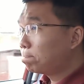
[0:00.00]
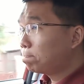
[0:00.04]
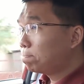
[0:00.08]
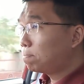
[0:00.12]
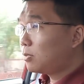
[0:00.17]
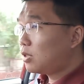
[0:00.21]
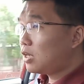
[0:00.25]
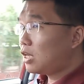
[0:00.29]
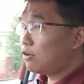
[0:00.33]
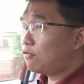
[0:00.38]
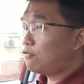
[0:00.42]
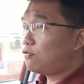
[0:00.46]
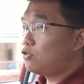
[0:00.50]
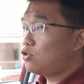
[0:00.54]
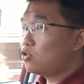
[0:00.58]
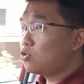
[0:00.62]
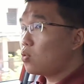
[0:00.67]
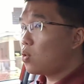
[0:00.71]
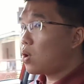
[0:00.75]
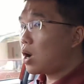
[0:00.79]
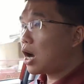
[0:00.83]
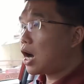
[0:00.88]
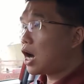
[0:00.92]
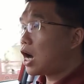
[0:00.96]
if
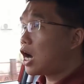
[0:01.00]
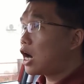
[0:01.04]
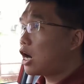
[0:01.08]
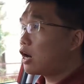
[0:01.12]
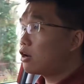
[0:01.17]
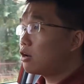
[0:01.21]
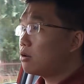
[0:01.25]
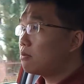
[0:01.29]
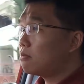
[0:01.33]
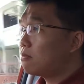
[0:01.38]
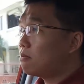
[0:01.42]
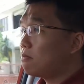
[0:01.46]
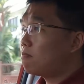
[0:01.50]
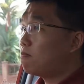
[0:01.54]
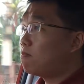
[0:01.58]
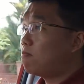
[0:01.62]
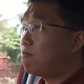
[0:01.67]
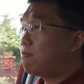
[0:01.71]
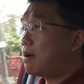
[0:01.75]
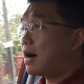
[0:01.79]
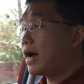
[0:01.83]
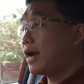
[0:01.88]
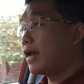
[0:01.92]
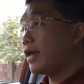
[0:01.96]
you are
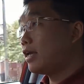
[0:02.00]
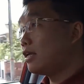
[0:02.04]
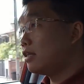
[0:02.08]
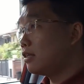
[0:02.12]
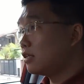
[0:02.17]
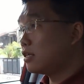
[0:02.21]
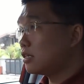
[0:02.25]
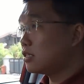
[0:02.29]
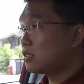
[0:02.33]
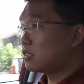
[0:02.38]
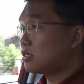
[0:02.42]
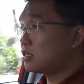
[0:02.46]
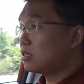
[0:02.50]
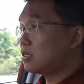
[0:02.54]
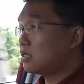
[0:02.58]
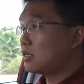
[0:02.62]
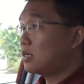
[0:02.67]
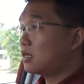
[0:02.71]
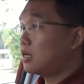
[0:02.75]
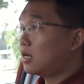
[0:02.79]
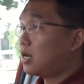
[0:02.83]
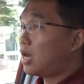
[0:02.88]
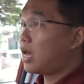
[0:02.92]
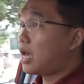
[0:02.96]
buying this
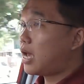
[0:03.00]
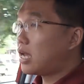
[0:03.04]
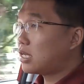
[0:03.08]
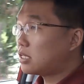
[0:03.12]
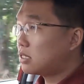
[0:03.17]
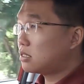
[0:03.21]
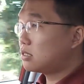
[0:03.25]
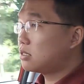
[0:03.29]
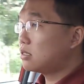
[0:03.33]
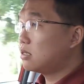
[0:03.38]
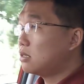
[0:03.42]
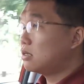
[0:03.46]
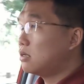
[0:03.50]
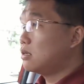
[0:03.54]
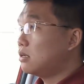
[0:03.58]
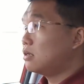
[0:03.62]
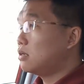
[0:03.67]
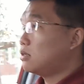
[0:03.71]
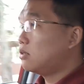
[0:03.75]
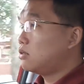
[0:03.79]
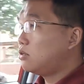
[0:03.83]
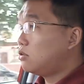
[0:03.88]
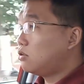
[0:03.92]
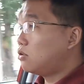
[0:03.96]
as
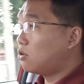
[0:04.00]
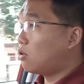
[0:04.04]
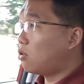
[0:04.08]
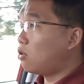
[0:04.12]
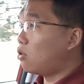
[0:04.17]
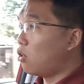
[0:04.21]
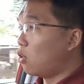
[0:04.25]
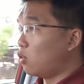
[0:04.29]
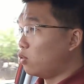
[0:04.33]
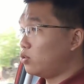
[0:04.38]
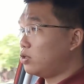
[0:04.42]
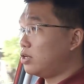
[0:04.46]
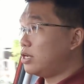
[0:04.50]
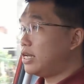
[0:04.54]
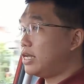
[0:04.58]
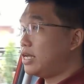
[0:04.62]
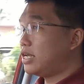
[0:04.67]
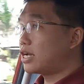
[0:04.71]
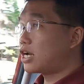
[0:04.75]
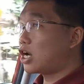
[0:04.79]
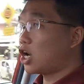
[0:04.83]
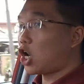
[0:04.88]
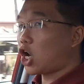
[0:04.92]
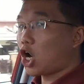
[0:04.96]
your only
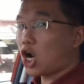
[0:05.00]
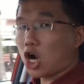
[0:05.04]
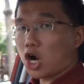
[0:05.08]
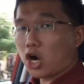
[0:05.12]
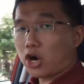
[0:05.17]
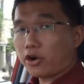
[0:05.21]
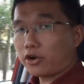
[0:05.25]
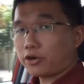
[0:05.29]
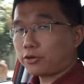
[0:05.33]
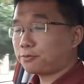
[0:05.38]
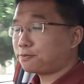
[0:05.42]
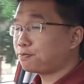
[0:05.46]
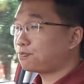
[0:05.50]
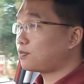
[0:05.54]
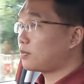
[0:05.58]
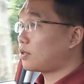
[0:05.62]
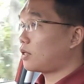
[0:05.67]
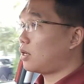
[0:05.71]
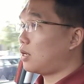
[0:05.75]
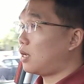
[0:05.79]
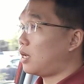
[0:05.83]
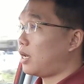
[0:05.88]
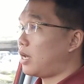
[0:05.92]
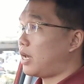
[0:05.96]
car,
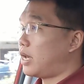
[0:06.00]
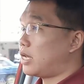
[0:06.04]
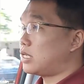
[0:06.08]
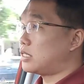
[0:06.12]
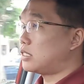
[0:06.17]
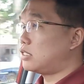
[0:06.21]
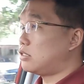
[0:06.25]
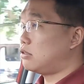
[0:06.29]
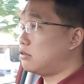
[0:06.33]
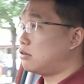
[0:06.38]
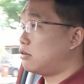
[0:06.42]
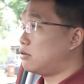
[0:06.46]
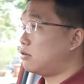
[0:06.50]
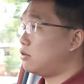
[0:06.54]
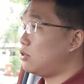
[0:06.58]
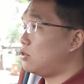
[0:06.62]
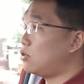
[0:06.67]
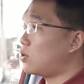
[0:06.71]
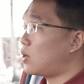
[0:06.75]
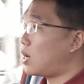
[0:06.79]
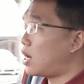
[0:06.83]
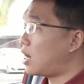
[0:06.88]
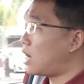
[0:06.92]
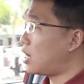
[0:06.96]
as you
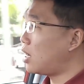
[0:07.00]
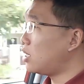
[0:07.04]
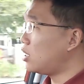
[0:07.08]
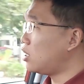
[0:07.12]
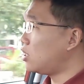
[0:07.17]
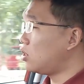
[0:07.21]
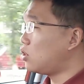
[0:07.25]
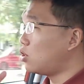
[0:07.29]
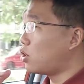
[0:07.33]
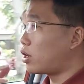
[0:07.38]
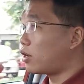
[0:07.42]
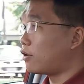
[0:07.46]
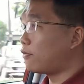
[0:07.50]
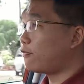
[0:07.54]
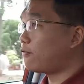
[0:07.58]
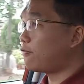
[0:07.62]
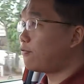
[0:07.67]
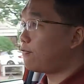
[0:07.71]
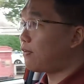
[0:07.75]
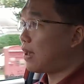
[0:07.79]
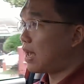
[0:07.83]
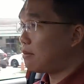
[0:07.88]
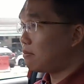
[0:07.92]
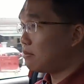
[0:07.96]
are a
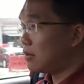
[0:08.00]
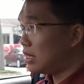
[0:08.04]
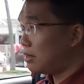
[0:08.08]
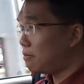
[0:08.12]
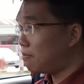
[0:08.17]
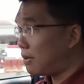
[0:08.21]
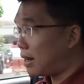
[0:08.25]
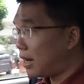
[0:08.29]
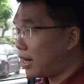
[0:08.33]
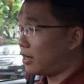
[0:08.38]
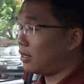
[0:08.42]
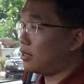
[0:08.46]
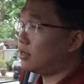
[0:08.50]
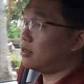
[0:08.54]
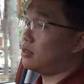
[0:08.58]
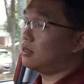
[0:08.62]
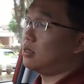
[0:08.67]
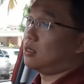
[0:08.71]
family buyer,